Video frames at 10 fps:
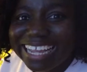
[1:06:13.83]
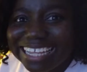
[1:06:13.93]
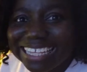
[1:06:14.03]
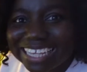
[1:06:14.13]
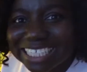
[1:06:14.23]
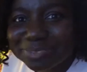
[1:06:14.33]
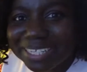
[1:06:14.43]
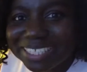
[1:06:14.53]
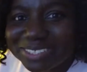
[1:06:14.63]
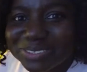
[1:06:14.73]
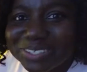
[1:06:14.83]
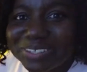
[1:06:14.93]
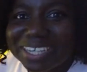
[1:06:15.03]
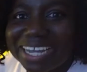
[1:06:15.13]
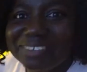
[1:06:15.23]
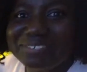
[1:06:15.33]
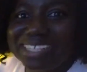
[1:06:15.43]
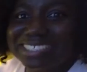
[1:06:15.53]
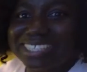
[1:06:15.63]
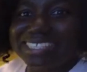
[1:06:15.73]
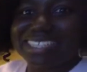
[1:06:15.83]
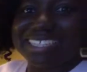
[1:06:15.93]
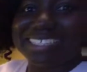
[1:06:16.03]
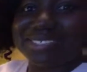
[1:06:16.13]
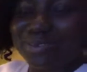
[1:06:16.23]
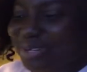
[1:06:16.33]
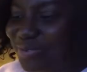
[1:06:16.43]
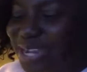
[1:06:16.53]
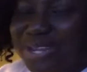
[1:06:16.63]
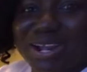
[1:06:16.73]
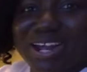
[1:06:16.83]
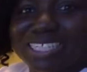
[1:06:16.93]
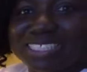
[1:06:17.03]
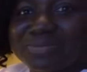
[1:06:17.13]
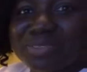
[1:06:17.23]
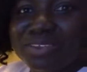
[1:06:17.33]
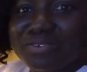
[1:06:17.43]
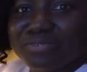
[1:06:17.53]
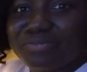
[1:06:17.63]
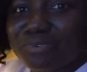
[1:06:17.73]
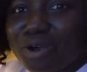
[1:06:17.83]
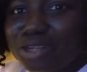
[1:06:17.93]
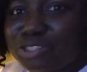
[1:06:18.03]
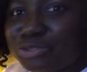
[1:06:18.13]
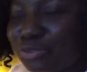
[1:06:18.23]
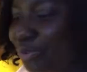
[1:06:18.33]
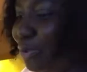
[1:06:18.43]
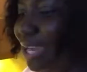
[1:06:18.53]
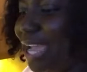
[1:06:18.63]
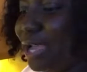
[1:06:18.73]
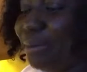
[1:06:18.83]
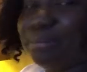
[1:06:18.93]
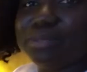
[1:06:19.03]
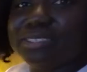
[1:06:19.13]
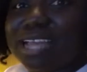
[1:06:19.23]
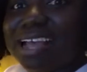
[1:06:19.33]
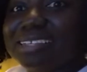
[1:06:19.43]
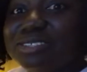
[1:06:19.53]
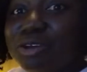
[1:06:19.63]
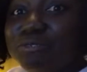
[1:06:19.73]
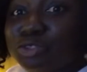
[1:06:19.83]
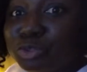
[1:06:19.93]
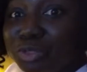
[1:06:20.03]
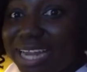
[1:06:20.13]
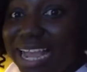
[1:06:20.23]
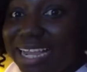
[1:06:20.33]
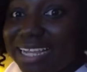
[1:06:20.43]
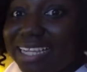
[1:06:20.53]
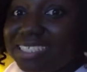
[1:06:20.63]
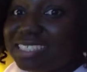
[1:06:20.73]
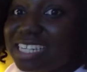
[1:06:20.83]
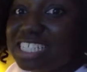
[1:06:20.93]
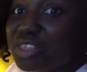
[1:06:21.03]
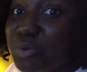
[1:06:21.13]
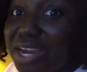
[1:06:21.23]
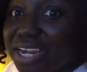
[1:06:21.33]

Yes, please, Duke, you can visit. This is what we got for 2 cans of tuna, just 3